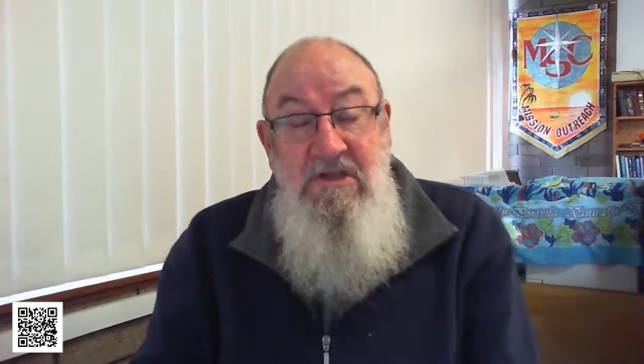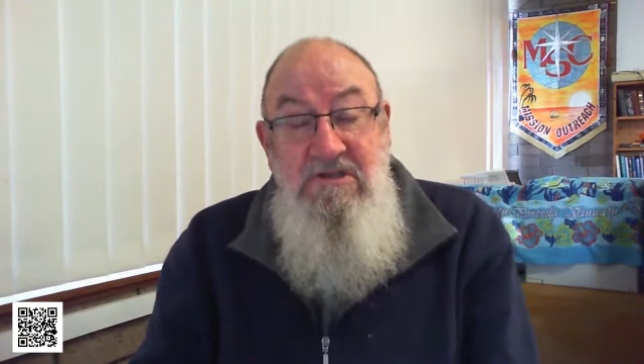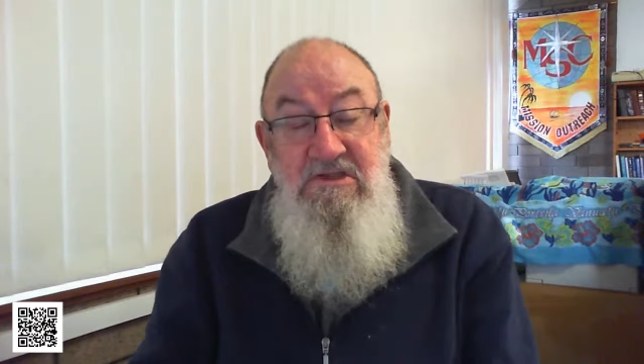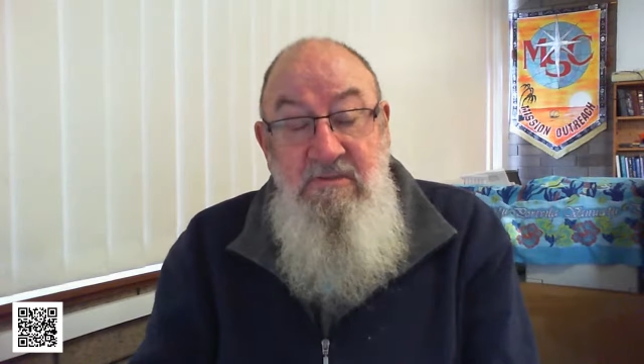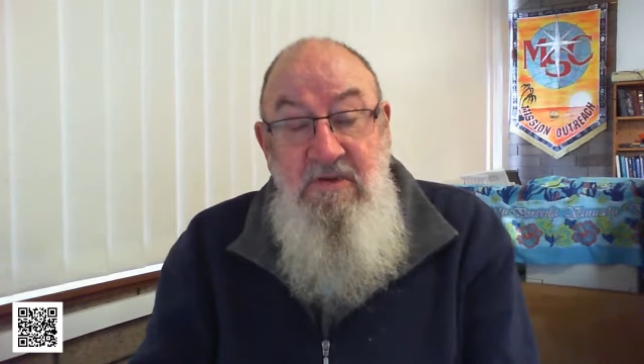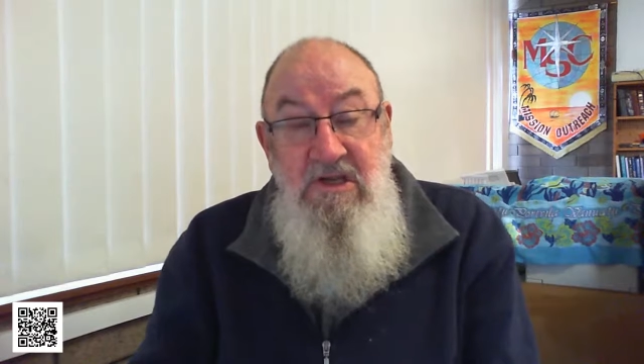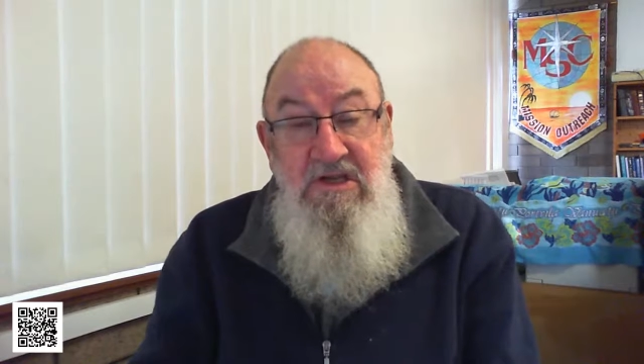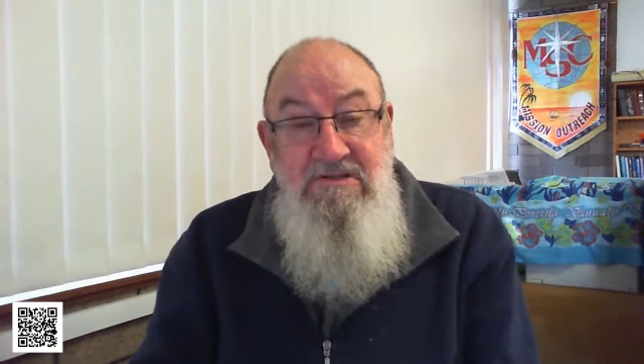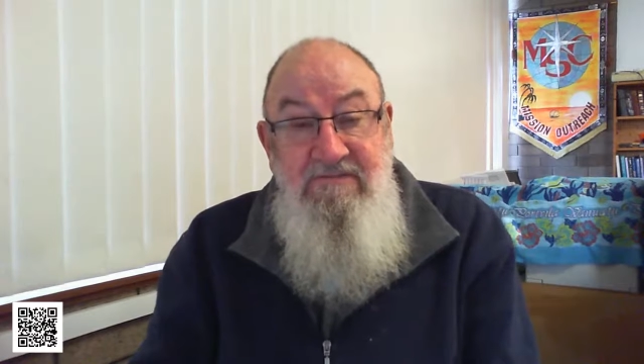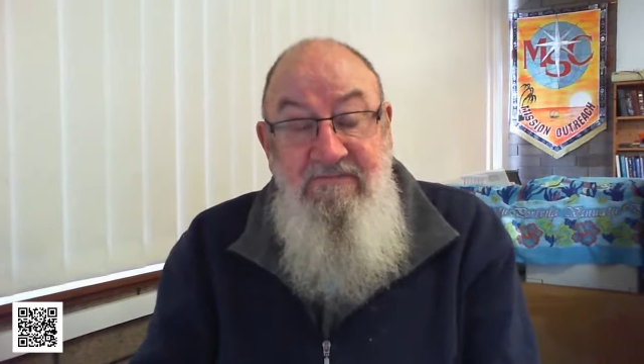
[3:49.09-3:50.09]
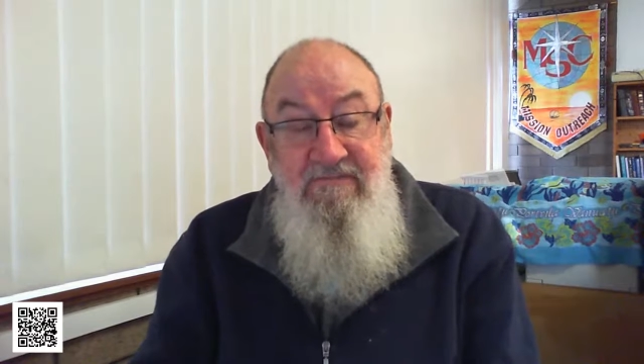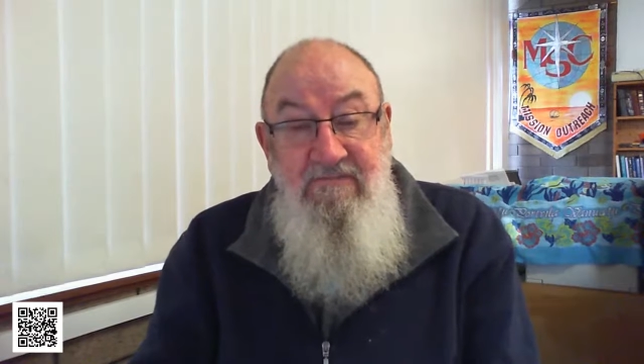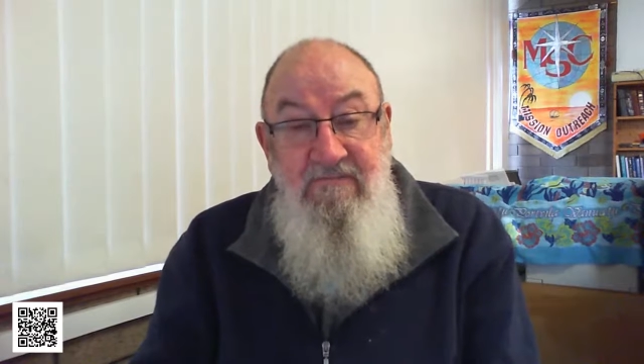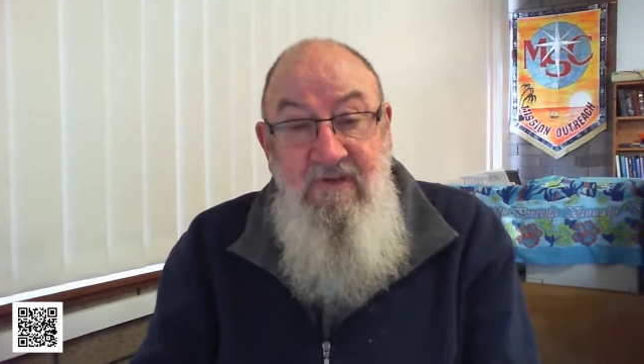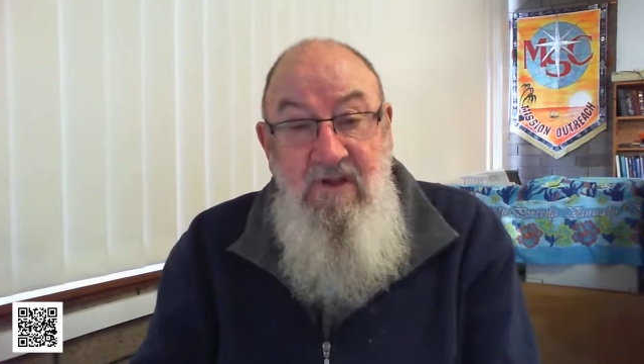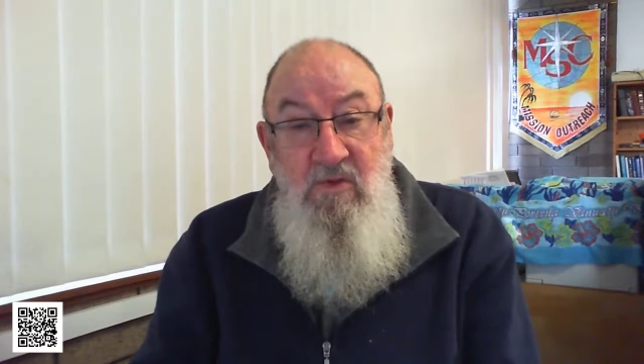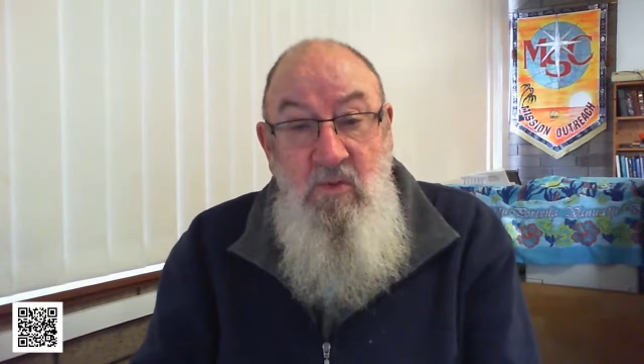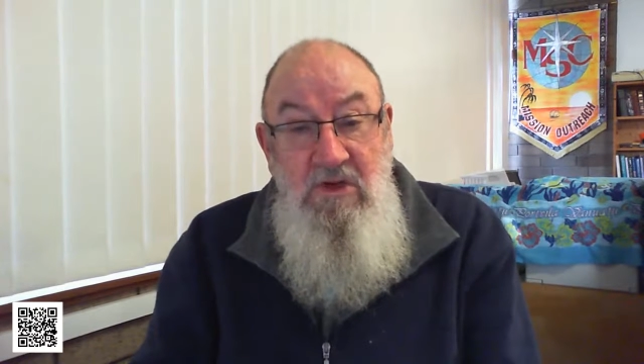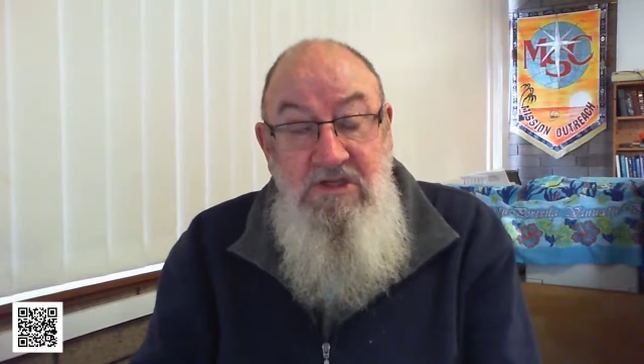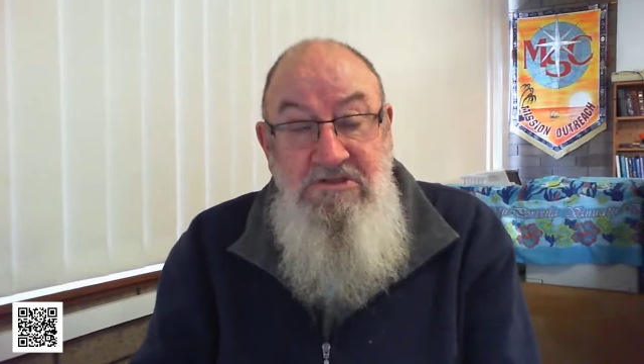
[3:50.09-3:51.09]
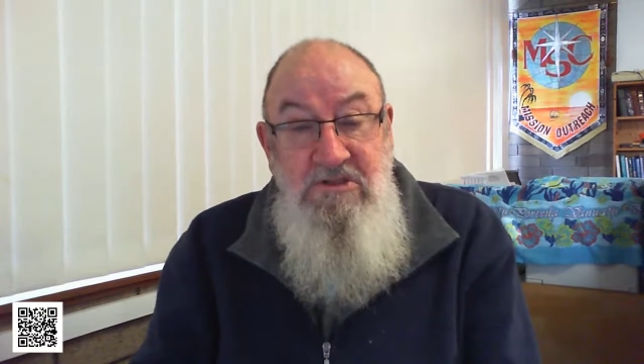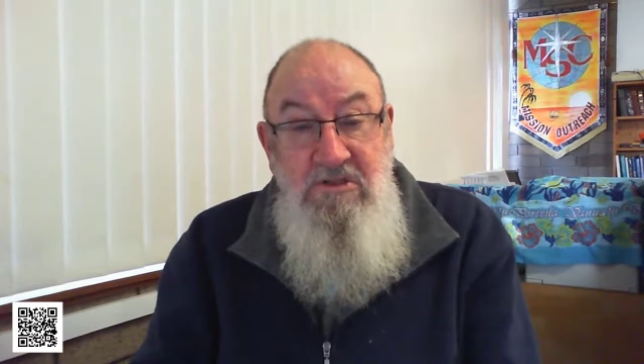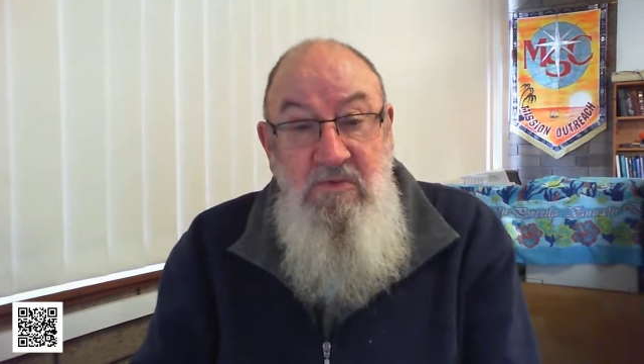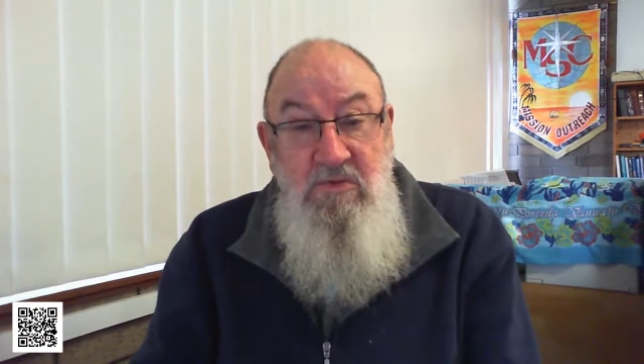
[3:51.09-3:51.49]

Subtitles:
Japanese religion,